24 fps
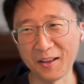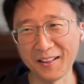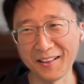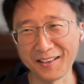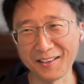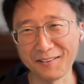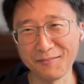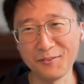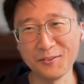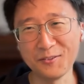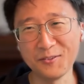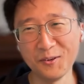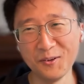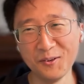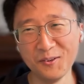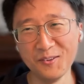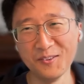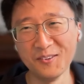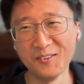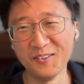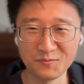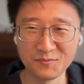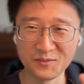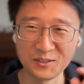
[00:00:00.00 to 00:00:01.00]
Like if you
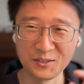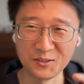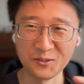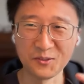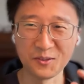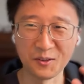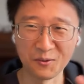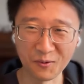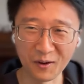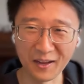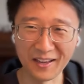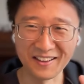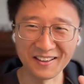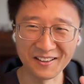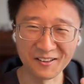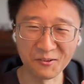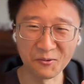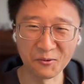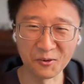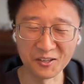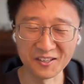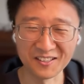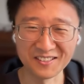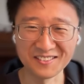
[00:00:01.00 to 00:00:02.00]
don't do the right
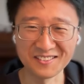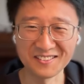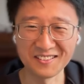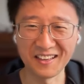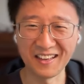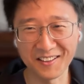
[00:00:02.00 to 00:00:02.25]
keywords,